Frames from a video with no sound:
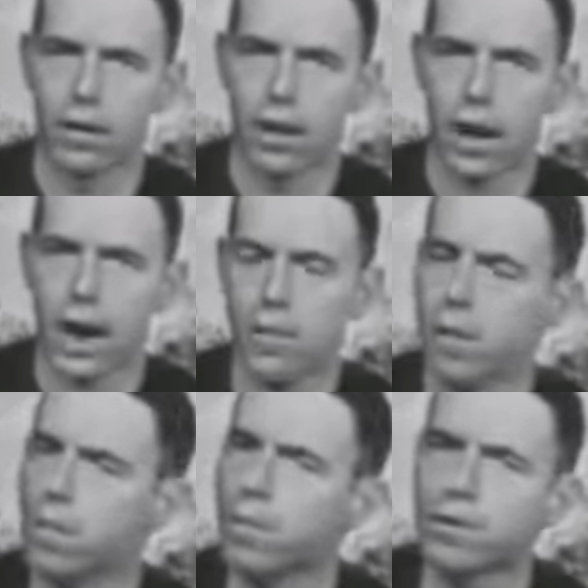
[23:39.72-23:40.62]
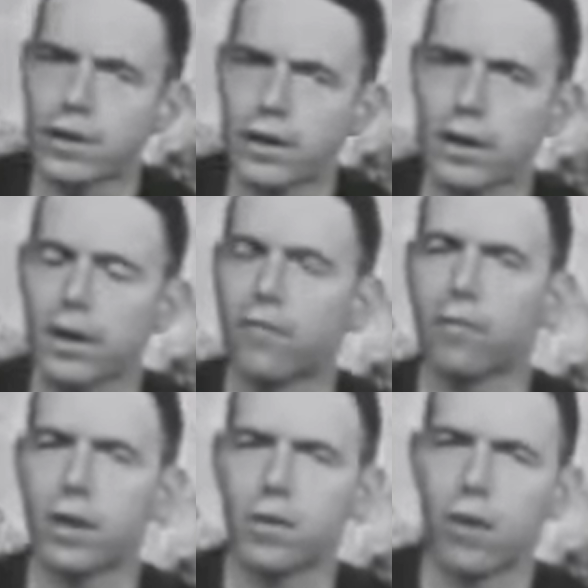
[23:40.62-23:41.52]
I remember particularly for
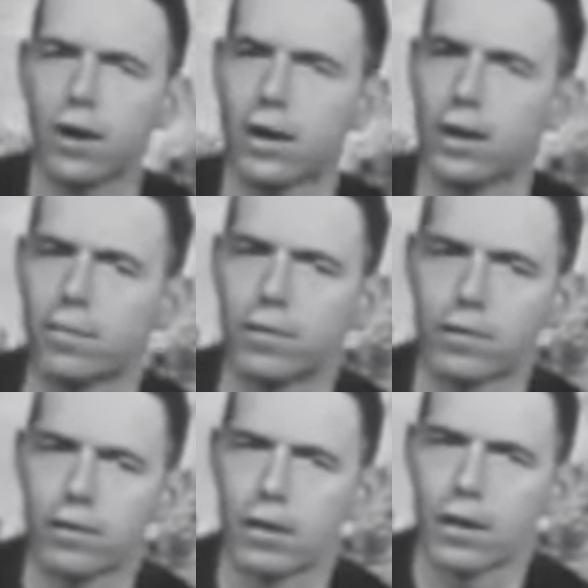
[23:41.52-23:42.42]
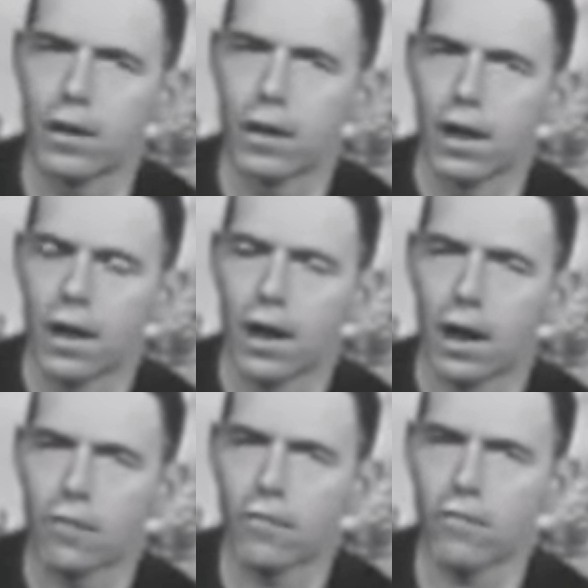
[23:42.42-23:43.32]
me one glimpse
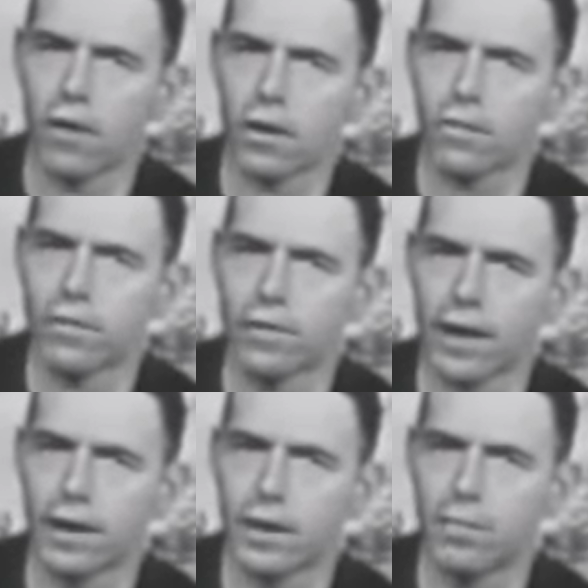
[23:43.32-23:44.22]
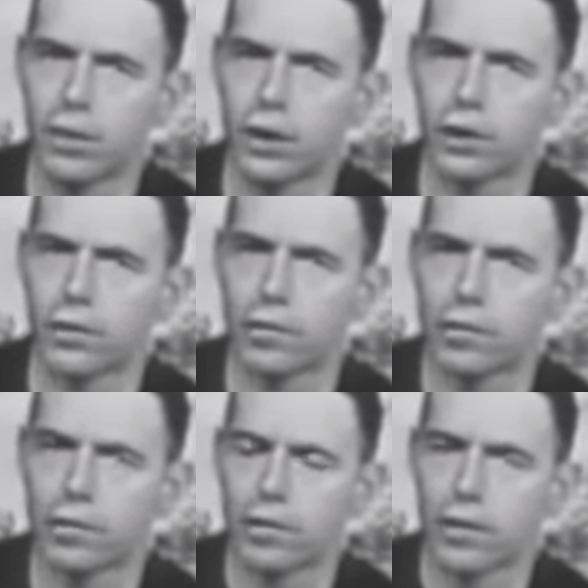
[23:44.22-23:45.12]
of a flock of sunlit pigeons
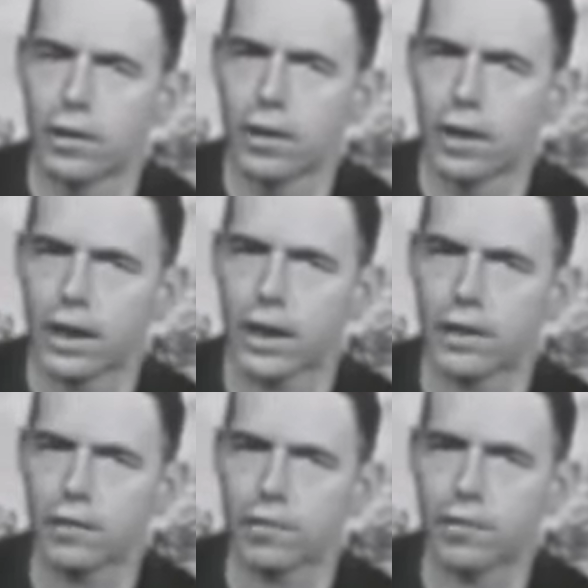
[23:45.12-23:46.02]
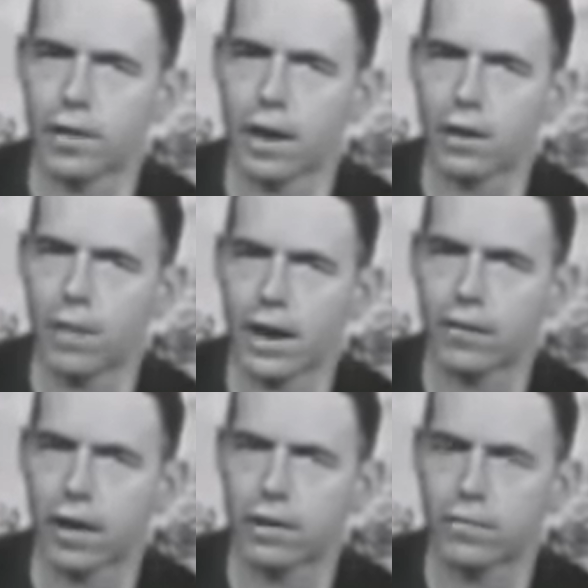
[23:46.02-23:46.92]
against the dark
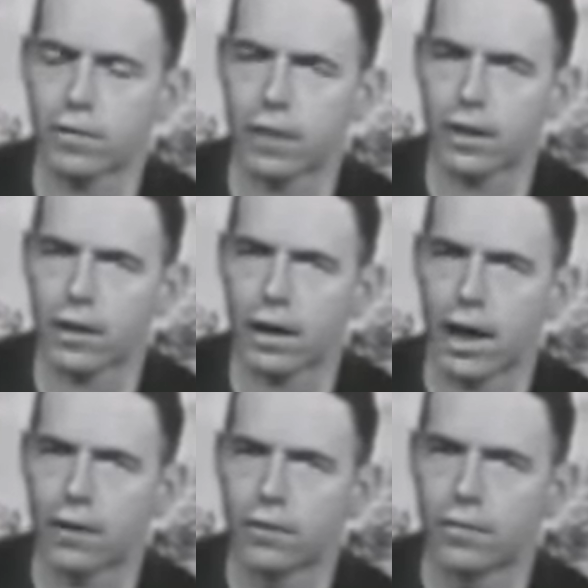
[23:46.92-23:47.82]
background of a thundercloud.